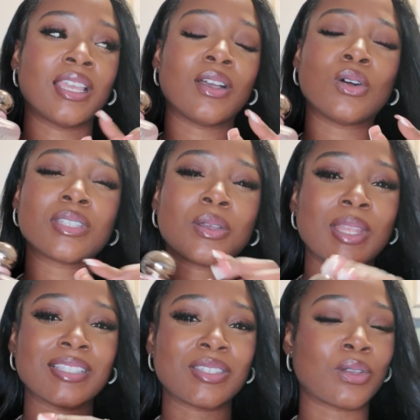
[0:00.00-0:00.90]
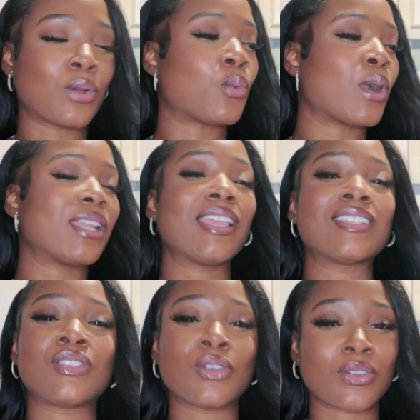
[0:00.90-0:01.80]
Also, I would like to know, what
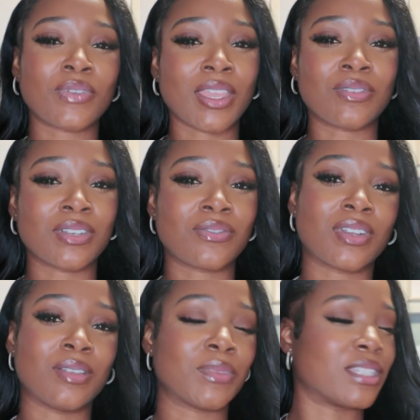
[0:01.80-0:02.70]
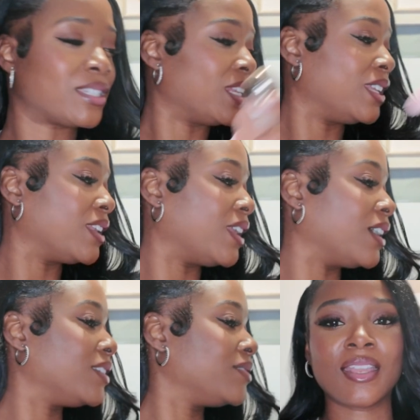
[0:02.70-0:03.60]
is your favorite from the Delina line?